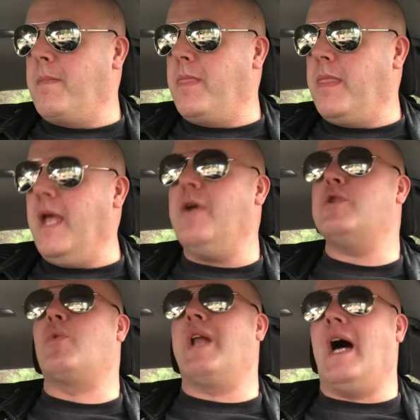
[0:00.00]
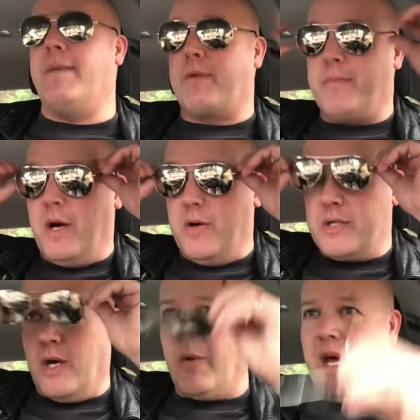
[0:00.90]
Here's what I
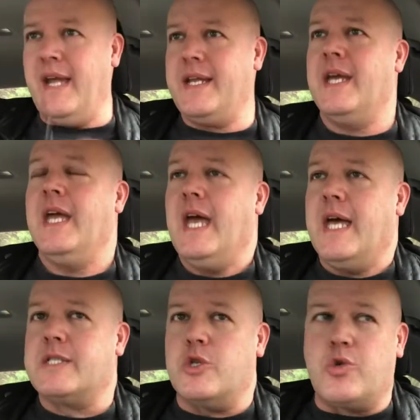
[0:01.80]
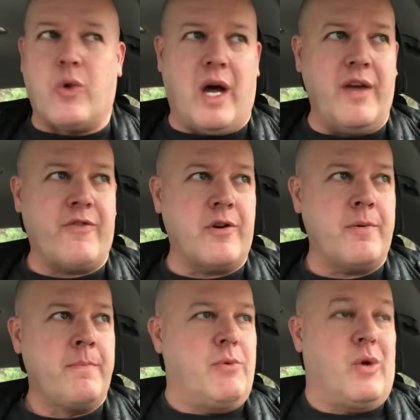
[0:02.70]
propose, all right? As a driver,
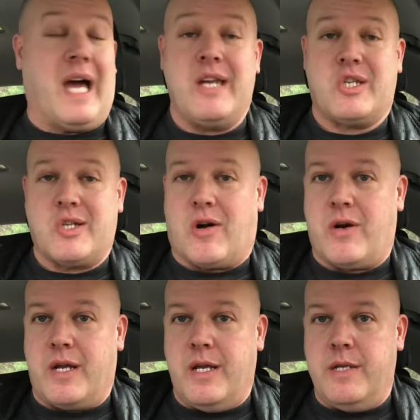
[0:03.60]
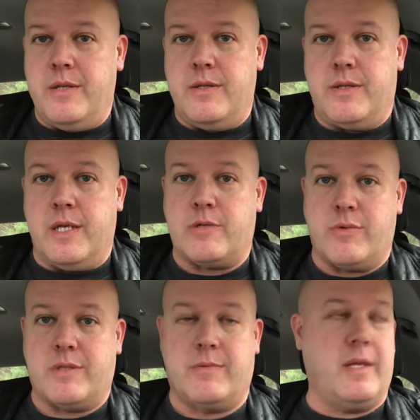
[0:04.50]
when I started, this
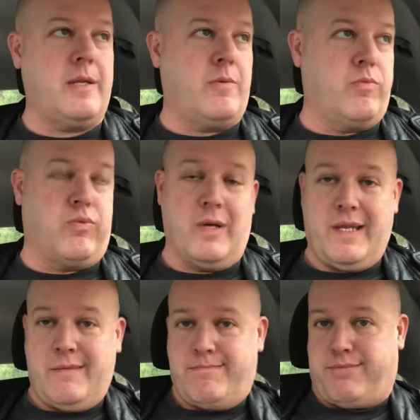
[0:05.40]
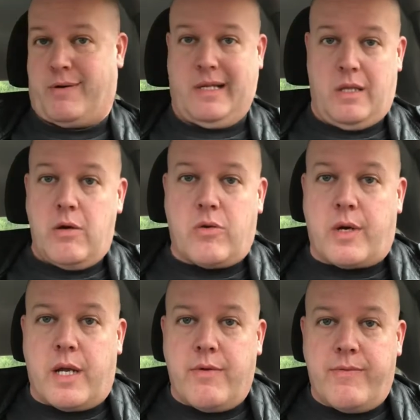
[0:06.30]
was really pretty
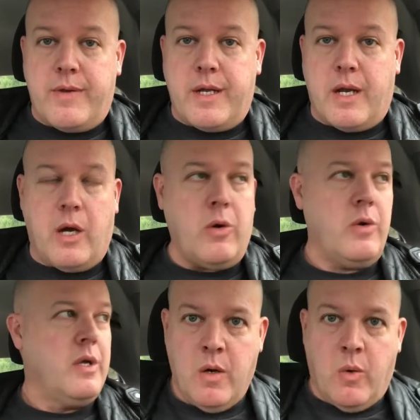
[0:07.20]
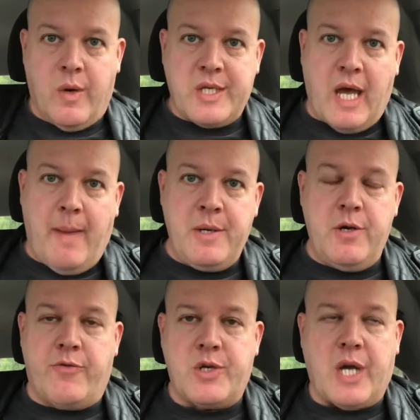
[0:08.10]
lucrative, What's happened
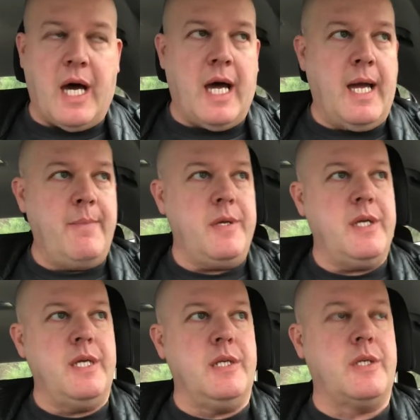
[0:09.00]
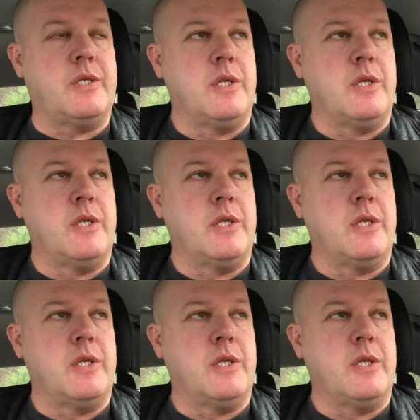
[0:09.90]
over time is